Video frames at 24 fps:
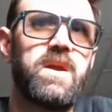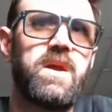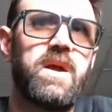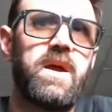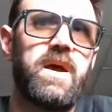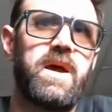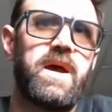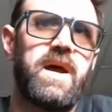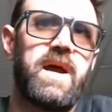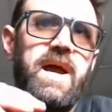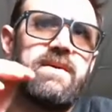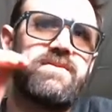
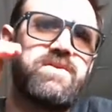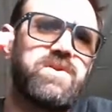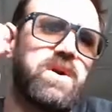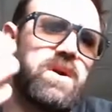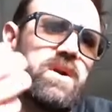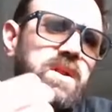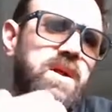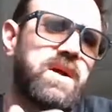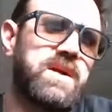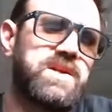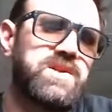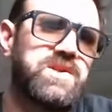after
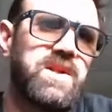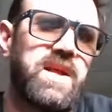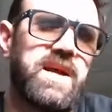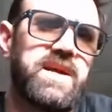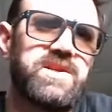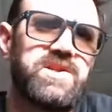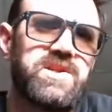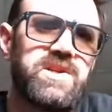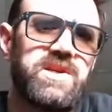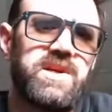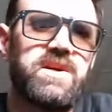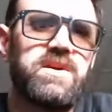our launch
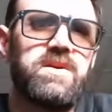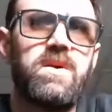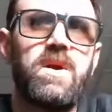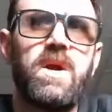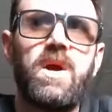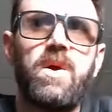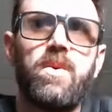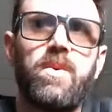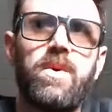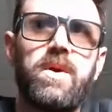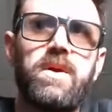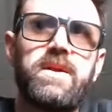last year,
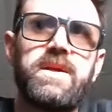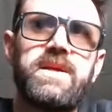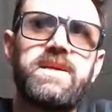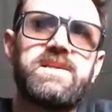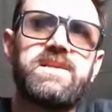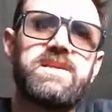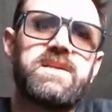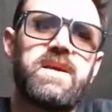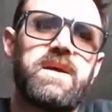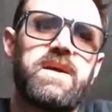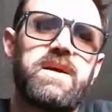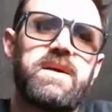
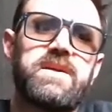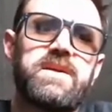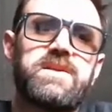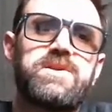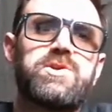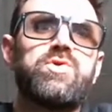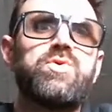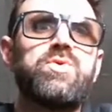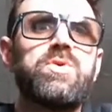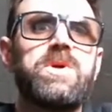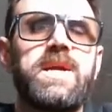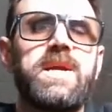released
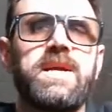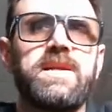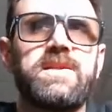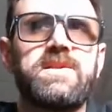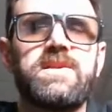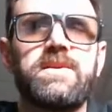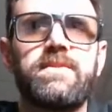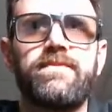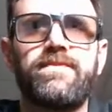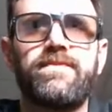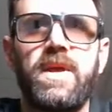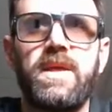
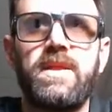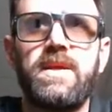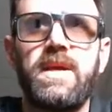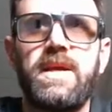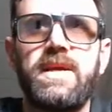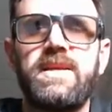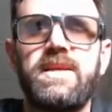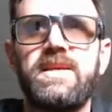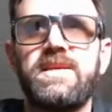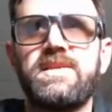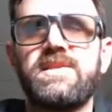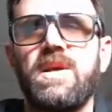toolkits. And the
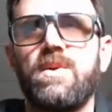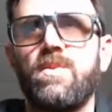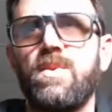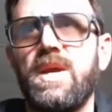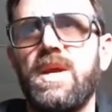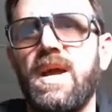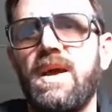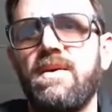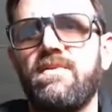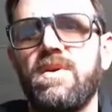idea is that we have